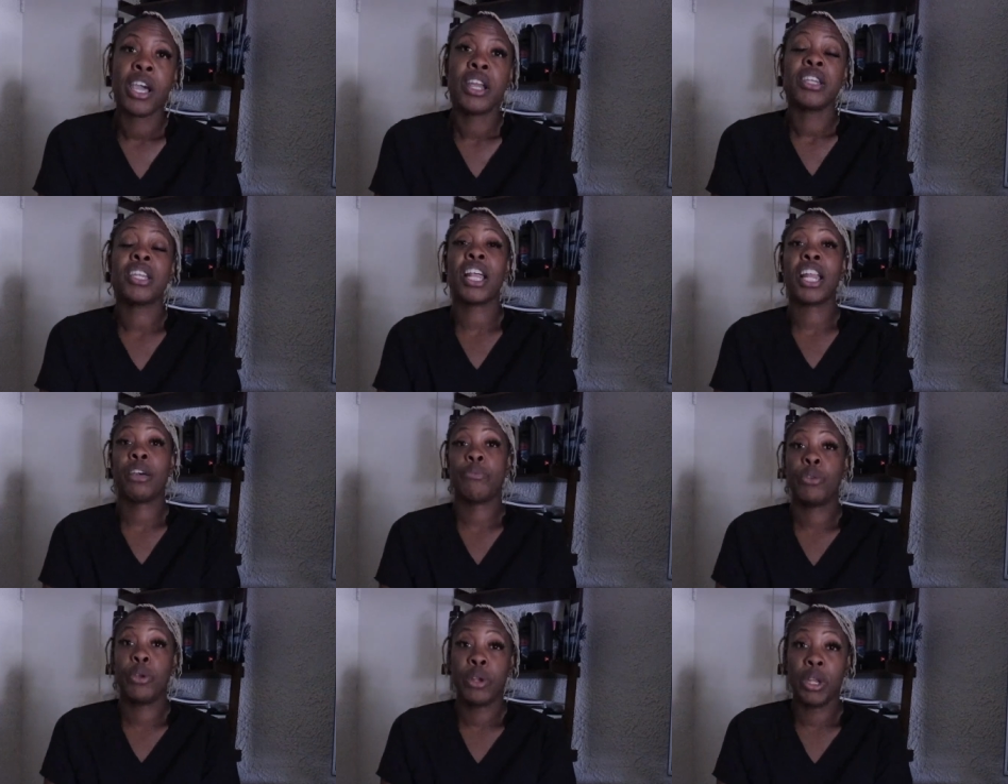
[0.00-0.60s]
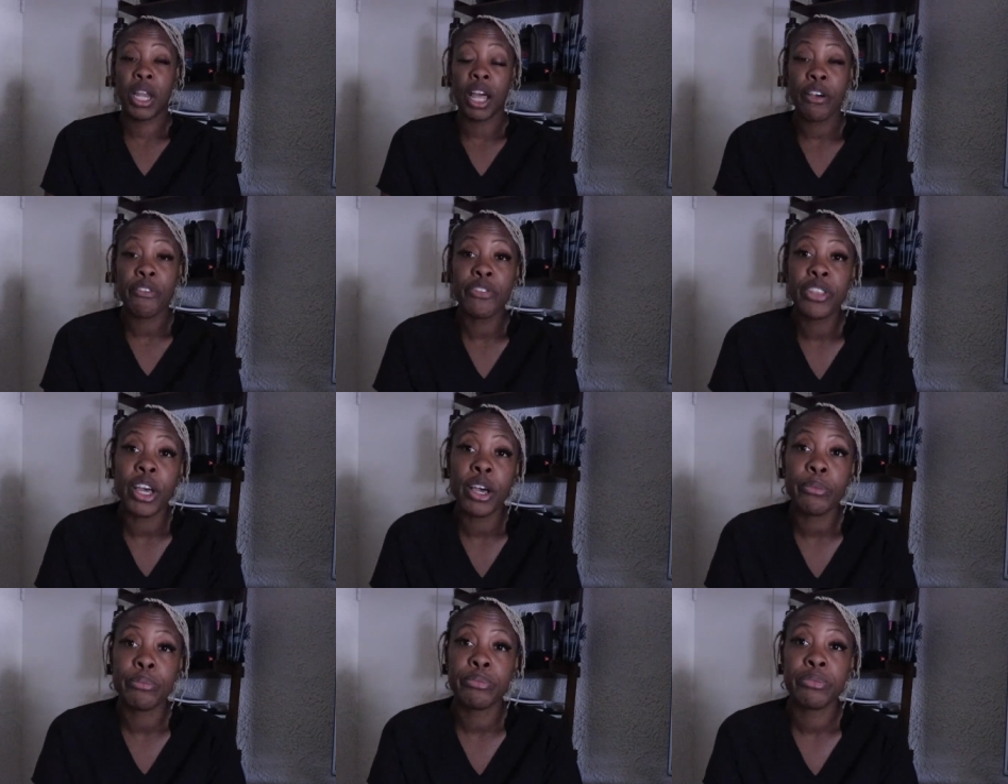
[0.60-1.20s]
Tell them you love
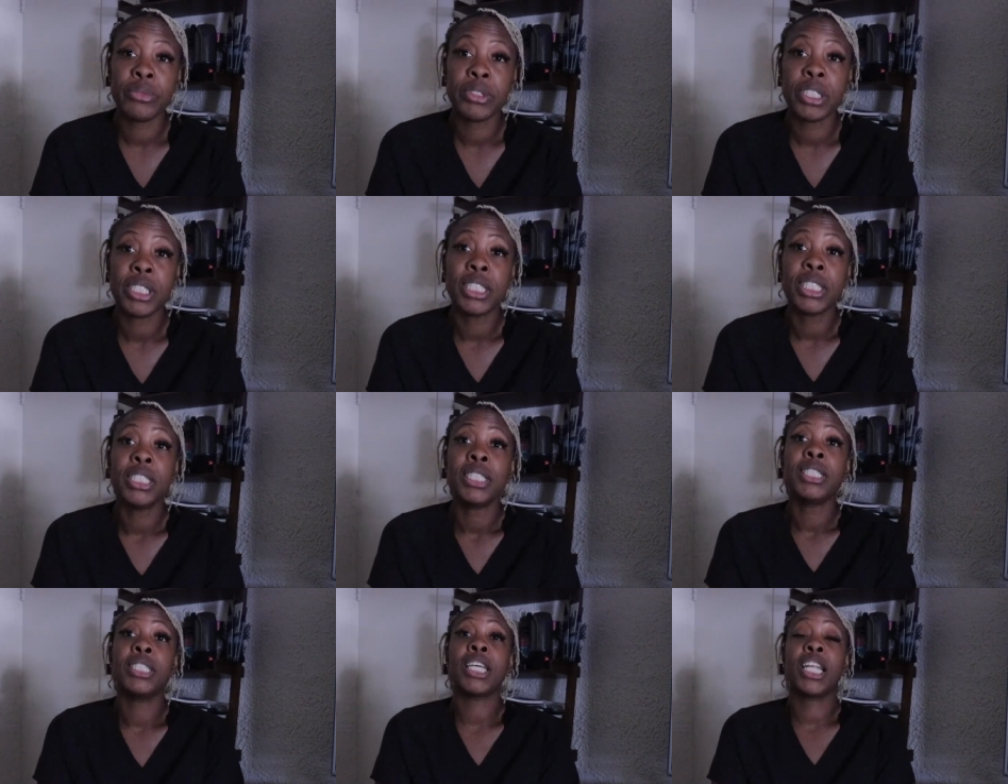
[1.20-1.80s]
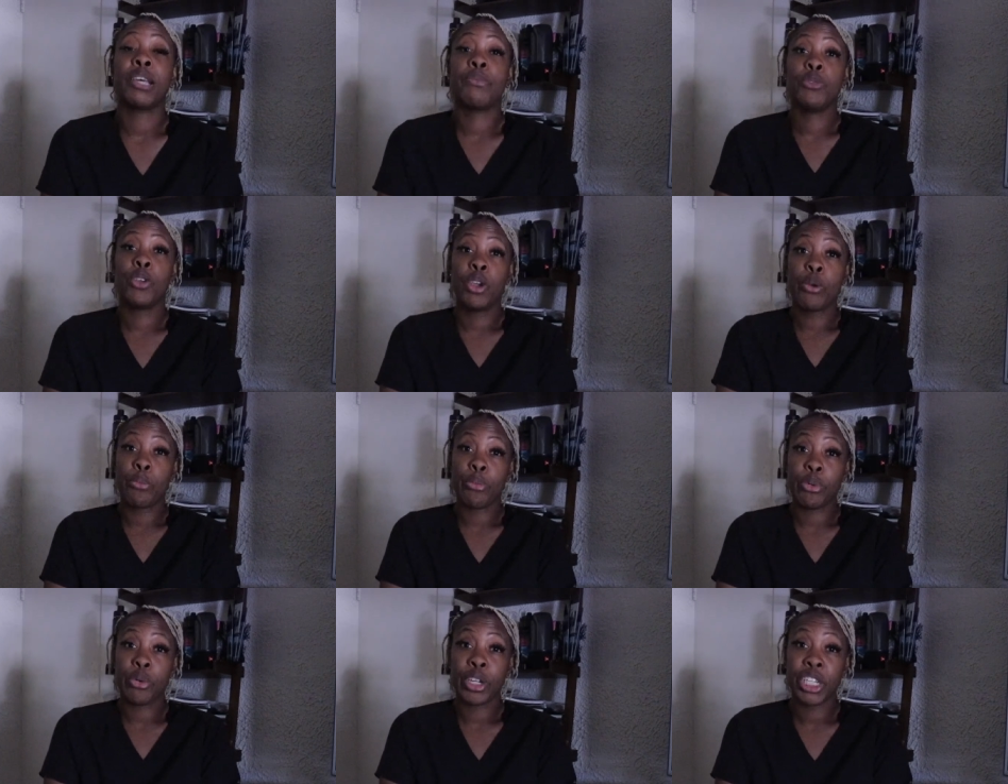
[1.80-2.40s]
them. Tell them
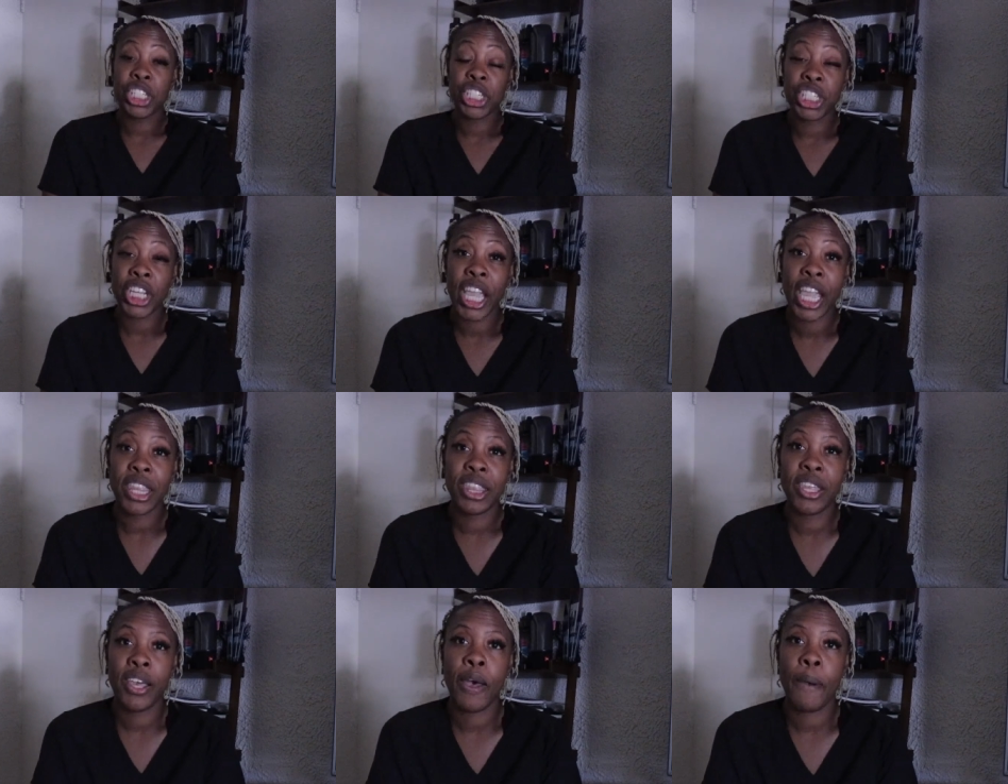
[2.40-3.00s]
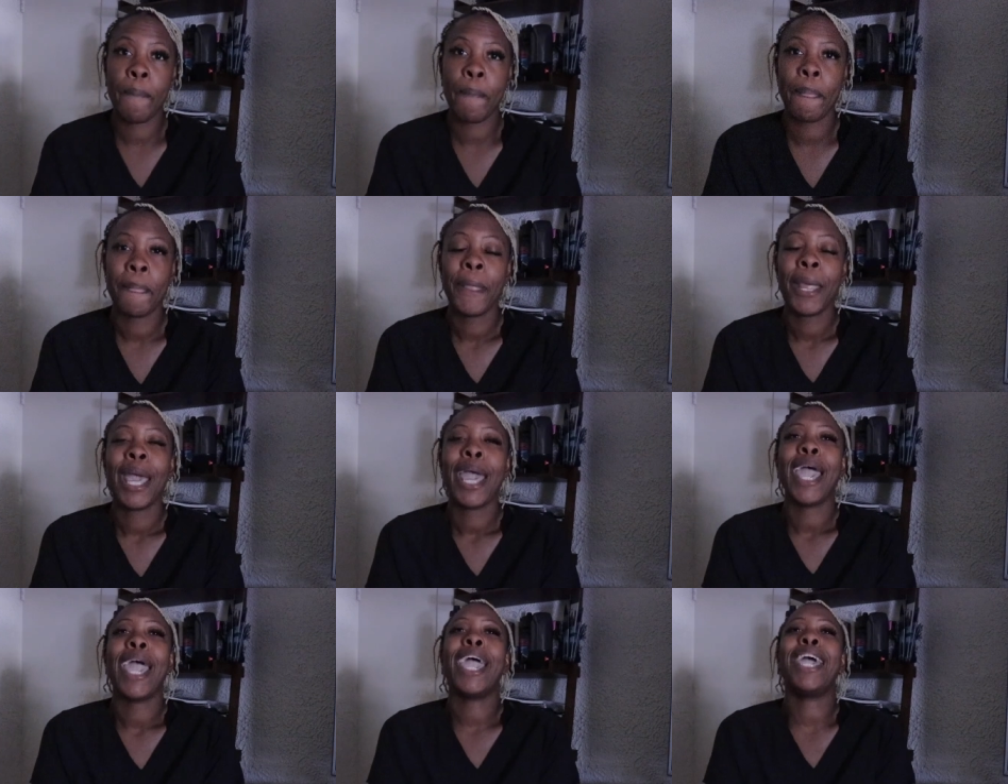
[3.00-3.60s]
you appreciate them.
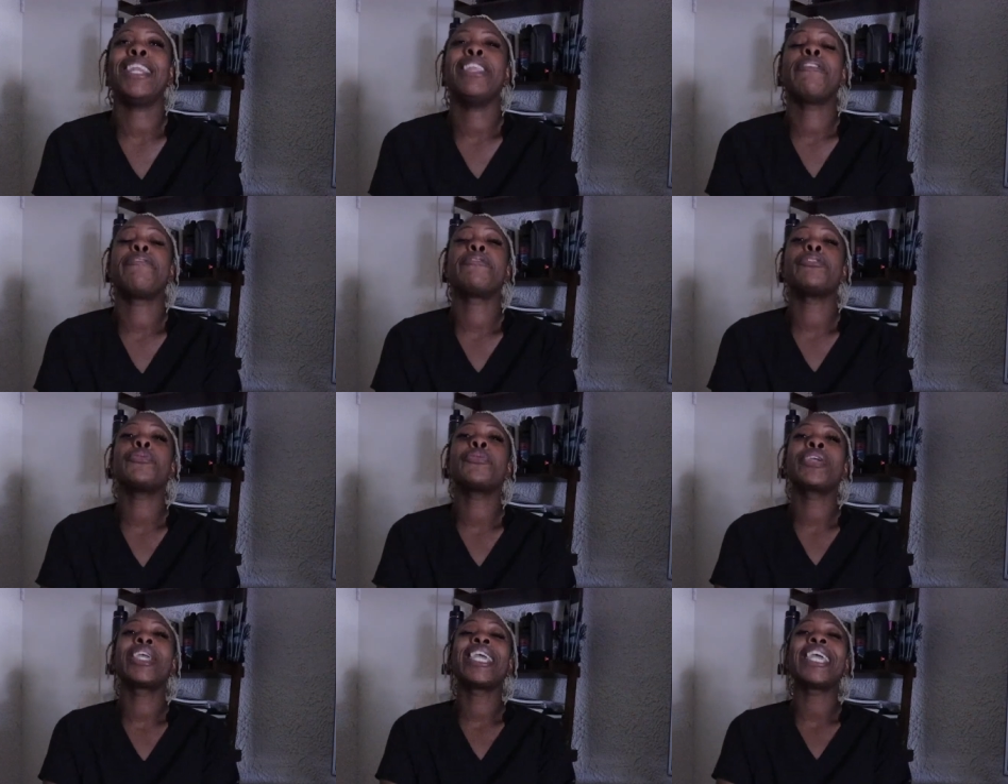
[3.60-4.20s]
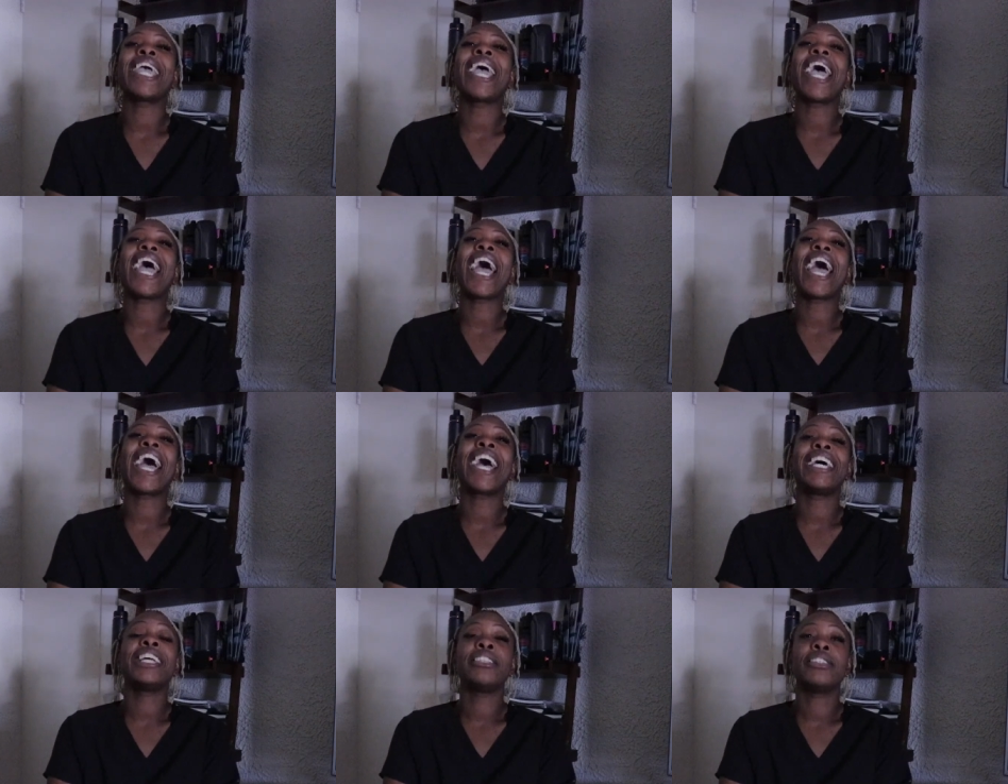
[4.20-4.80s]
And if you
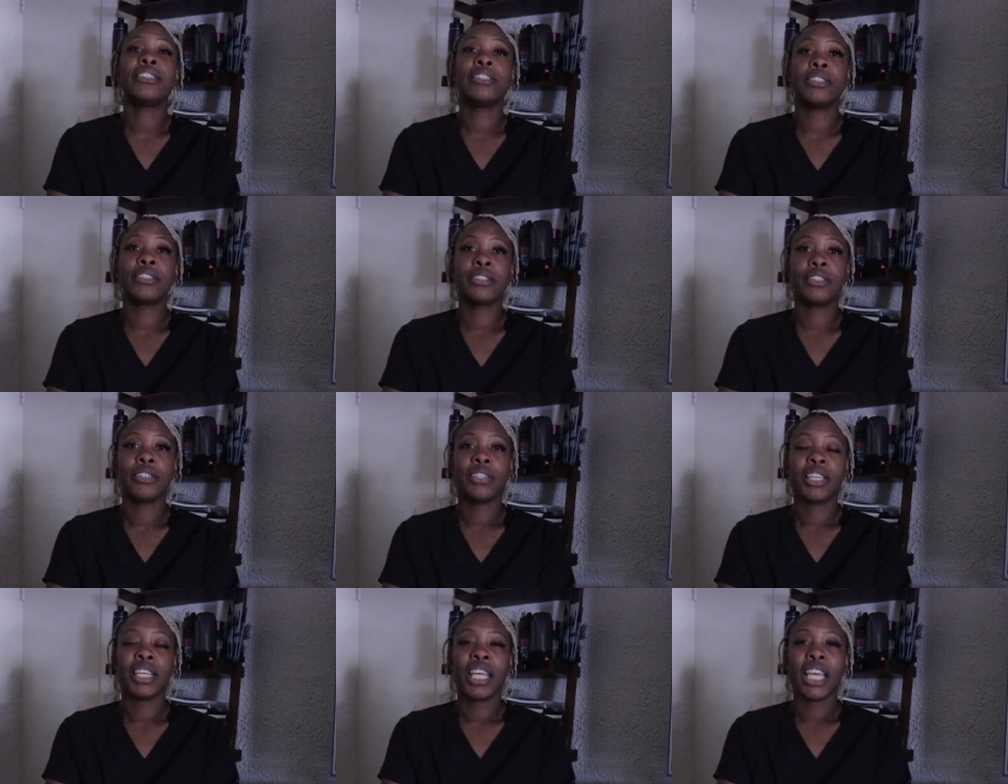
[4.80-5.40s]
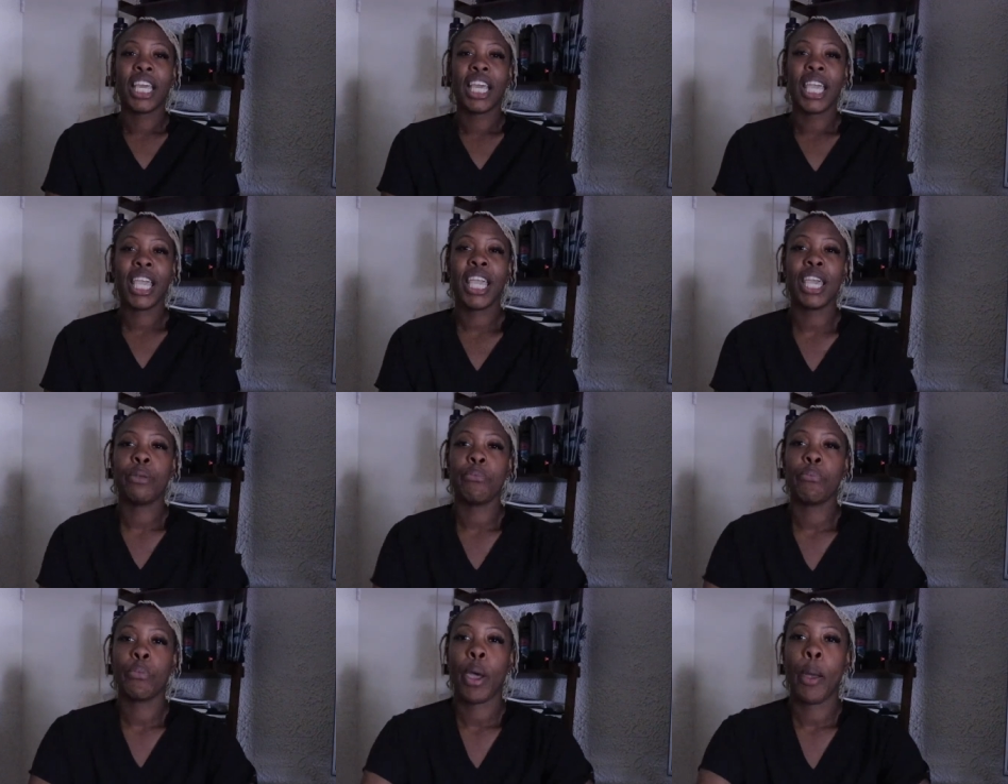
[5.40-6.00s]
can,
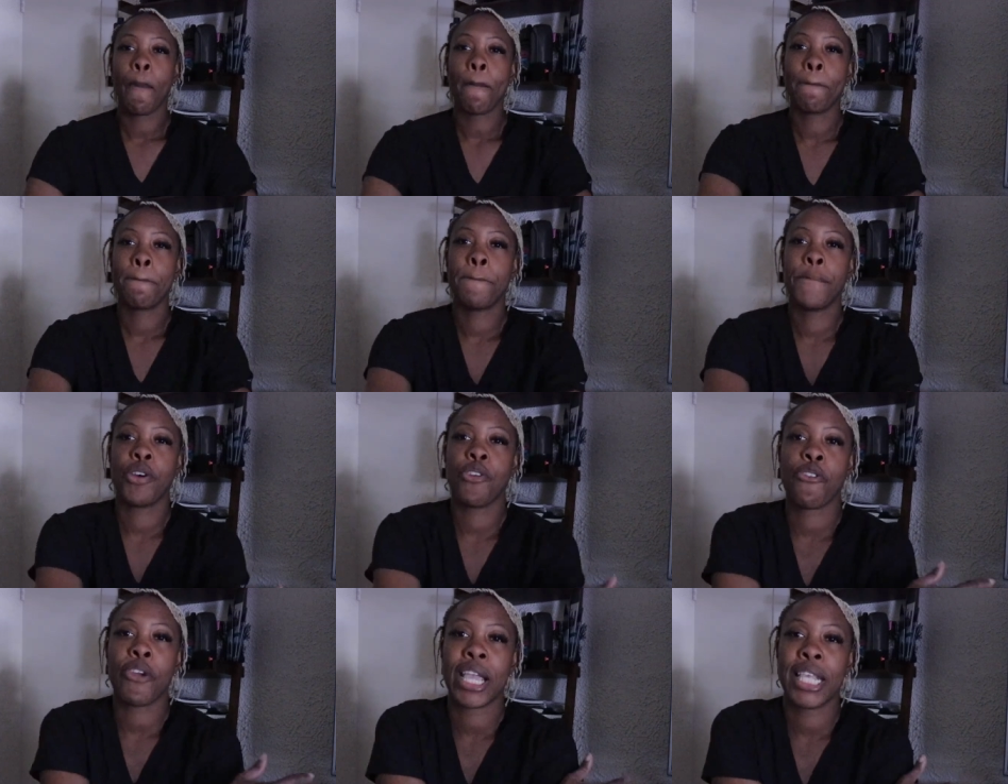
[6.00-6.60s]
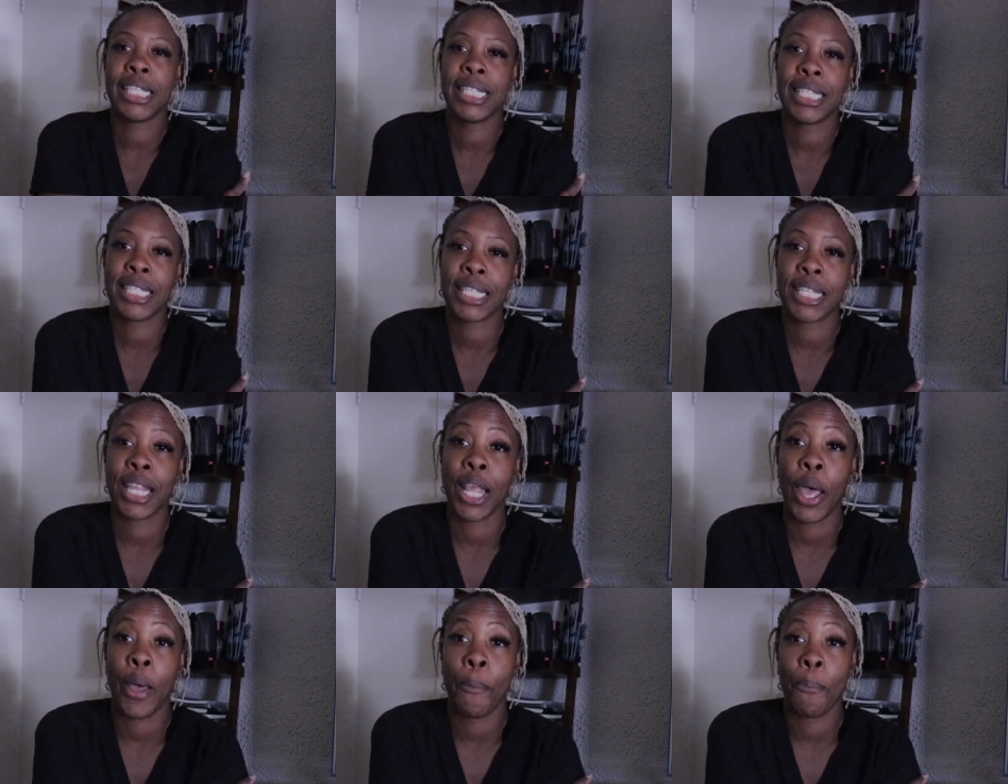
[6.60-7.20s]
Embrace
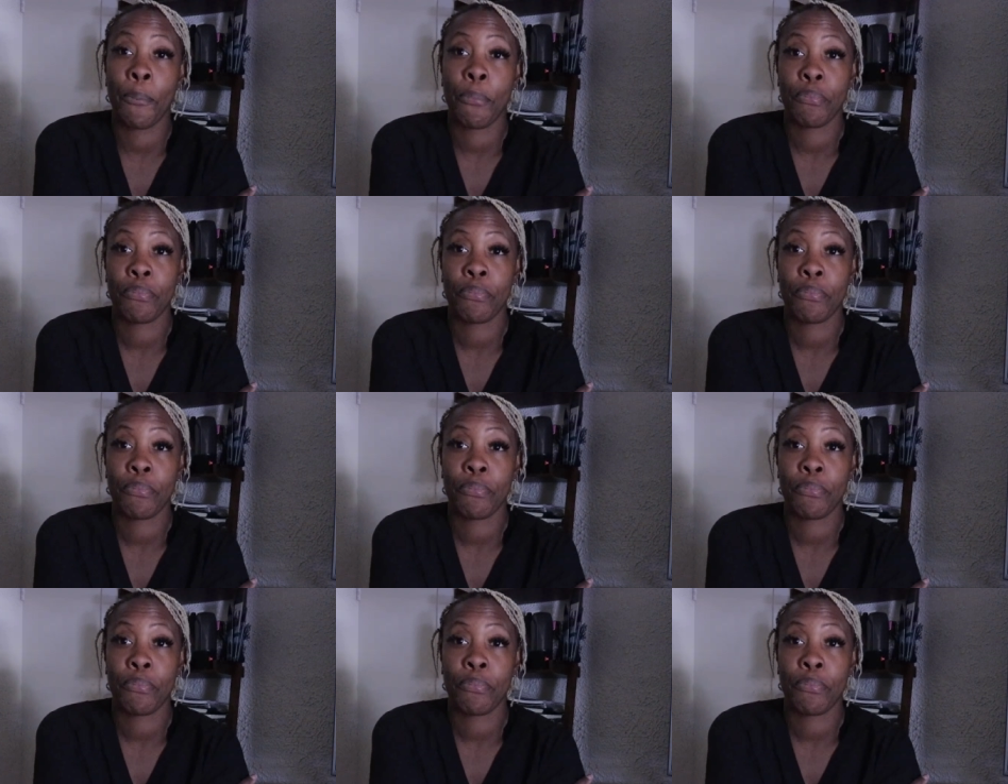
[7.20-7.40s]
them.